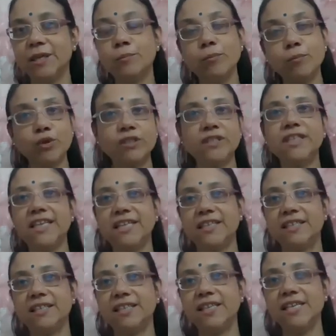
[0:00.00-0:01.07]
Mukti
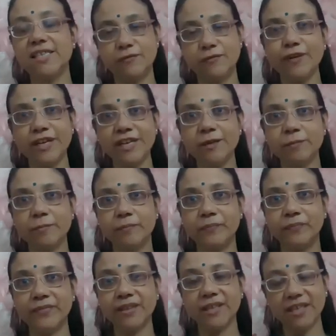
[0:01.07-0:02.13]
is freedom.
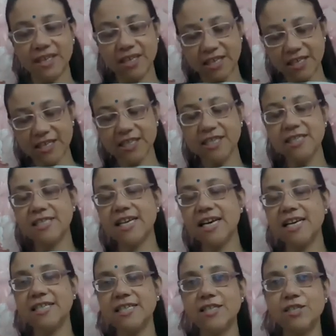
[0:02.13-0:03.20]
In this
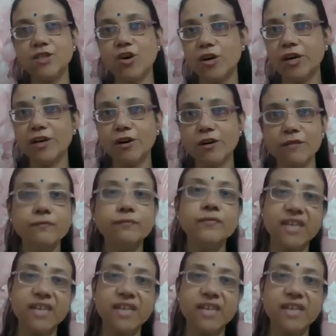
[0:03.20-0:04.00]
case, it's talking of